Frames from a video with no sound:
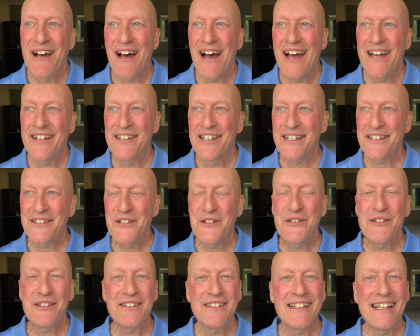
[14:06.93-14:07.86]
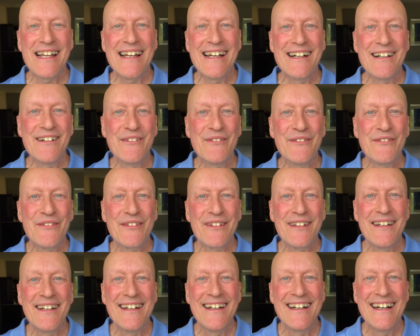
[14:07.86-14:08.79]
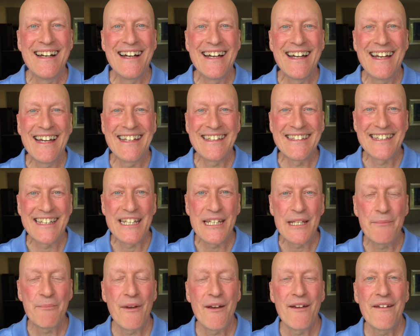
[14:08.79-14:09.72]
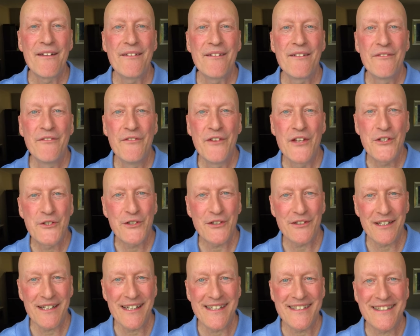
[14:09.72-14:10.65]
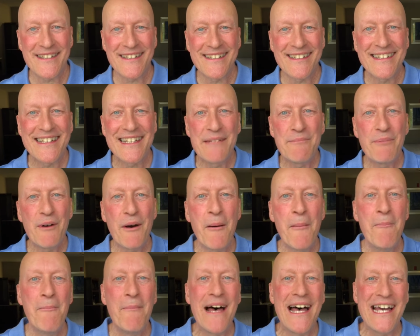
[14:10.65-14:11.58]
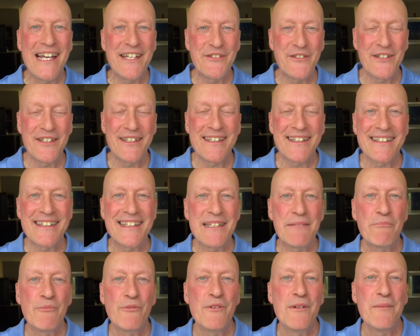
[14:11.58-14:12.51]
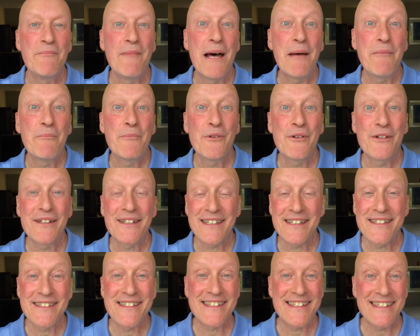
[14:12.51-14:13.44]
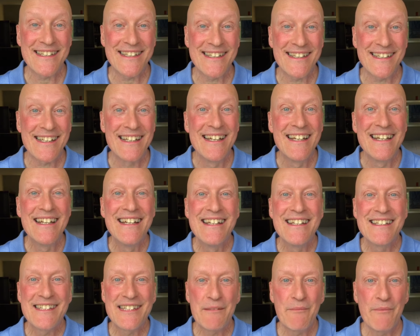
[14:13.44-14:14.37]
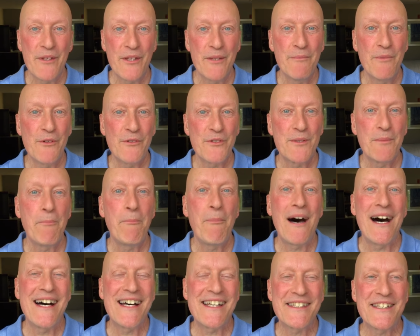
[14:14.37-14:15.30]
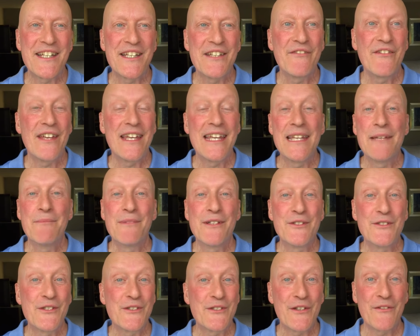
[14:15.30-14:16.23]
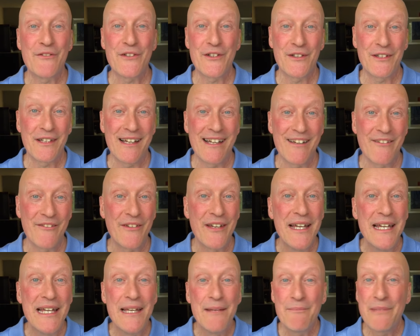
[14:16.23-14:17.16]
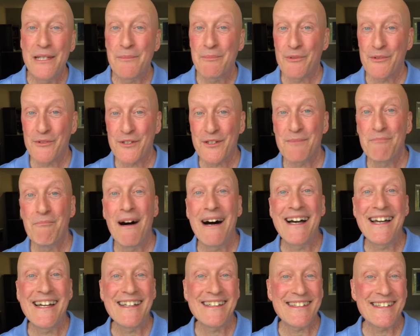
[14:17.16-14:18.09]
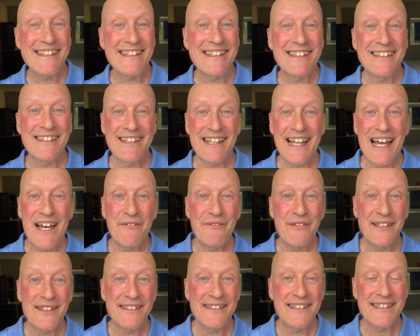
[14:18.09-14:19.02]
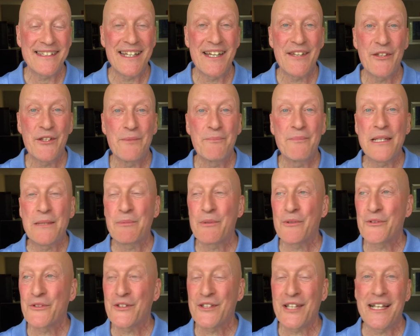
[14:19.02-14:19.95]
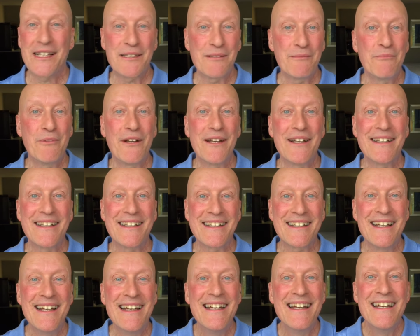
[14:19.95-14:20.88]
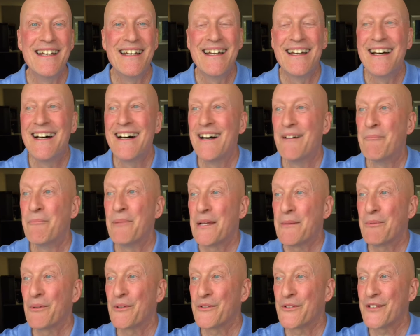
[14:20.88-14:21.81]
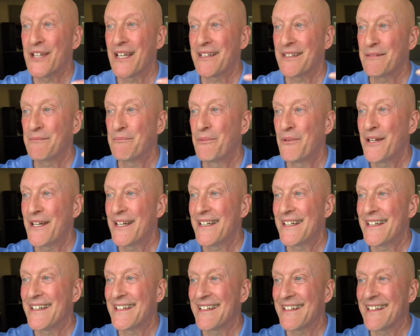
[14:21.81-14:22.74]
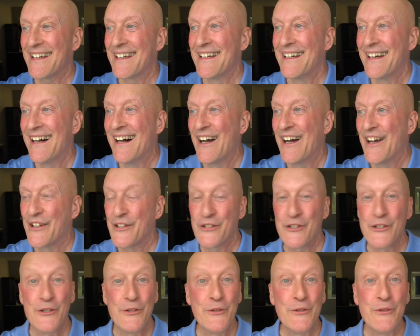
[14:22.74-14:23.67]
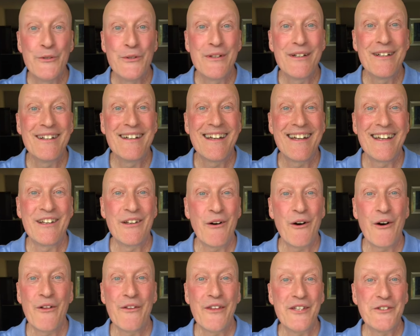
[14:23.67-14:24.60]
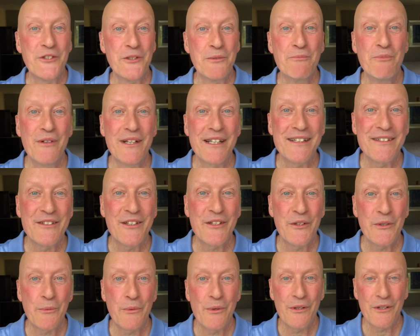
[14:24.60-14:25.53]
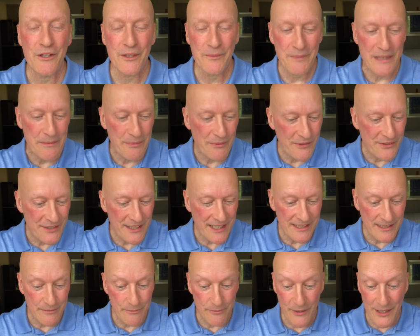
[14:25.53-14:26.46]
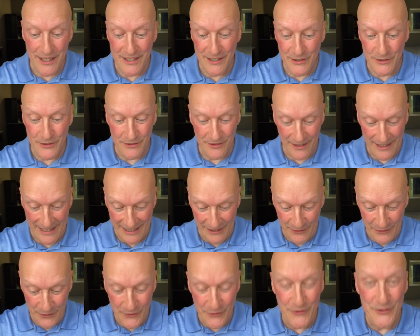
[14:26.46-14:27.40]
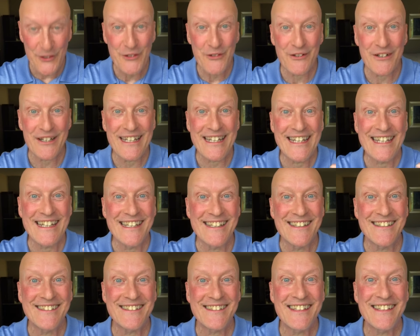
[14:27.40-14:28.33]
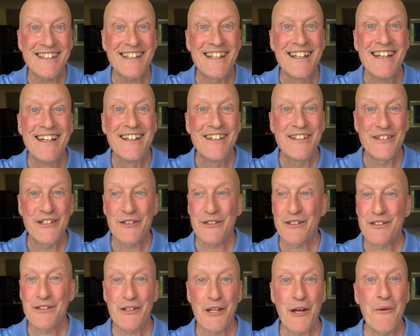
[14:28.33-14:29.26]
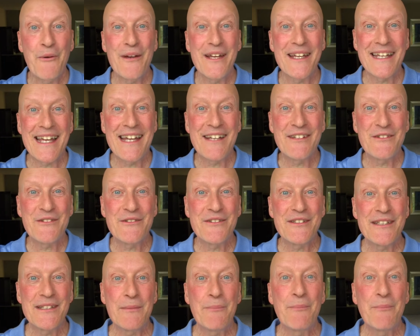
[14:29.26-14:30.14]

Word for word: I'd like you to laugh and keep visualizing, keep imagining, keep remembering and seeing some of the most positive images of your life. People smiling and laughing together, people celebrating, people celebrating you and all that you bring to the world, people celebrating your health, your healing, your glowing energy.